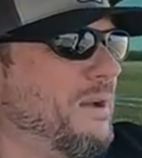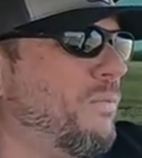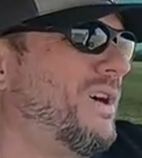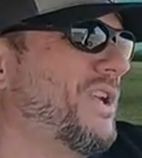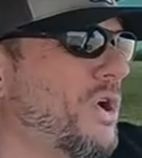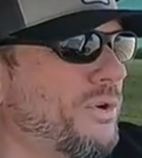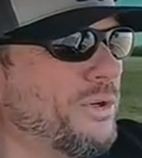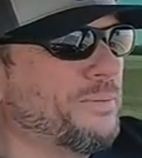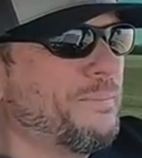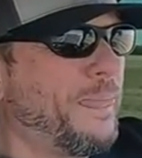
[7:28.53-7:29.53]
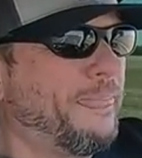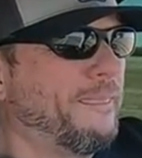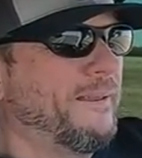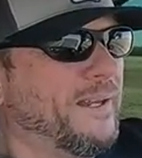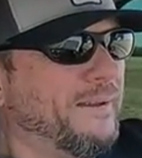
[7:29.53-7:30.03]
had one owner,
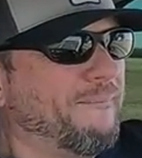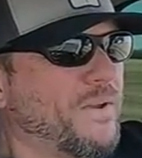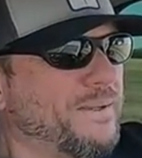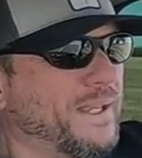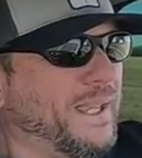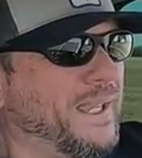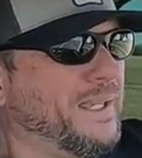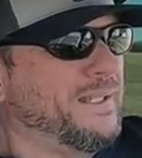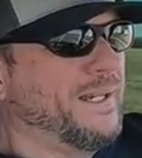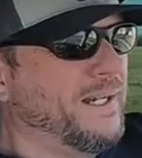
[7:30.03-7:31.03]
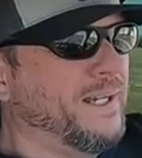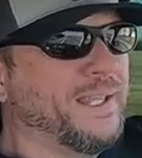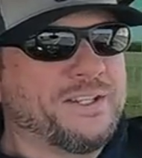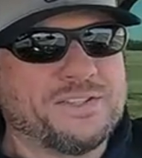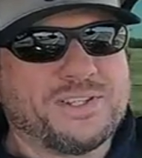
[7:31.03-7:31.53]
and
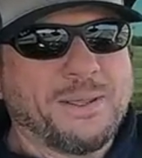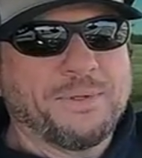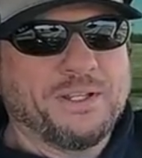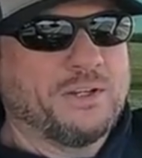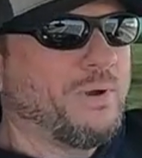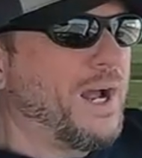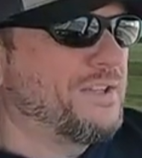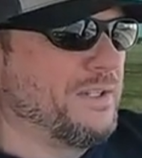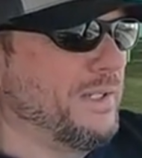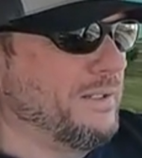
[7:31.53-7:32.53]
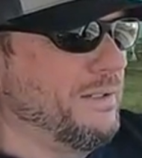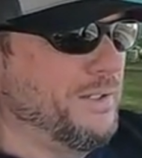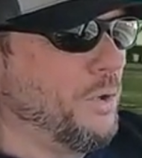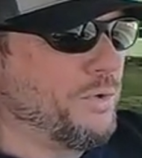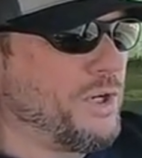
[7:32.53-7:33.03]
uh, they just kept it in the garage. And
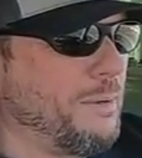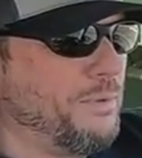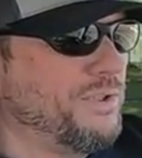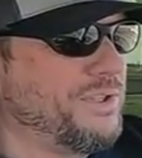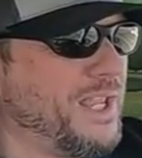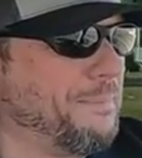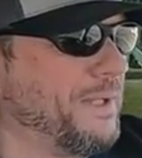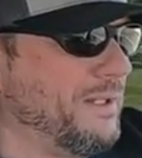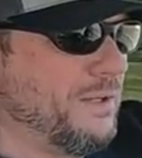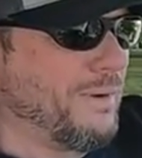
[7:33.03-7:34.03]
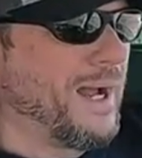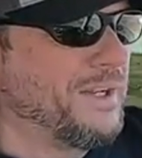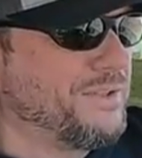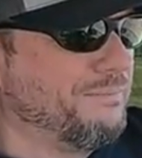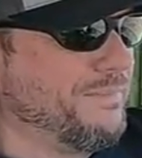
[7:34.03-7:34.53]
an older couple just kept it in the
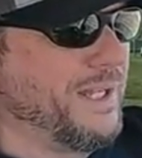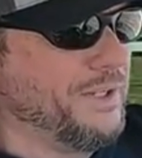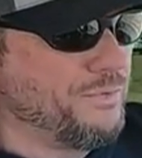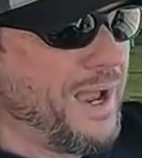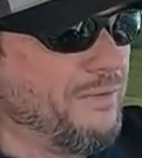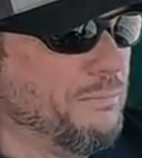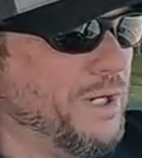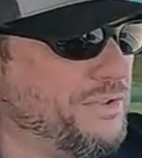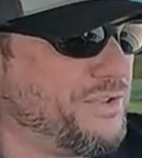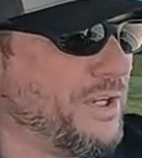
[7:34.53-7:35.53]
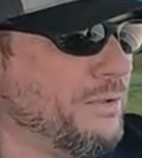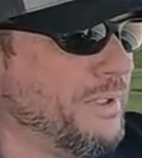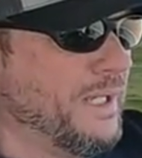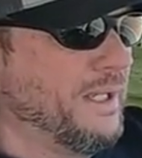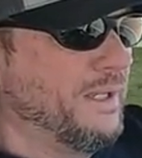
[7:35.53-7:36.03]
garage. They didn't drive it much, so
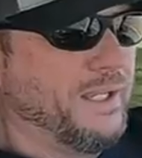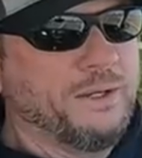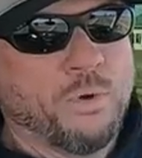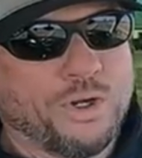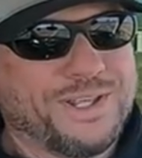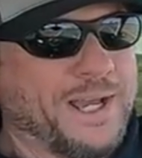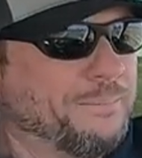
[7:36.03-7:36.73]
it worked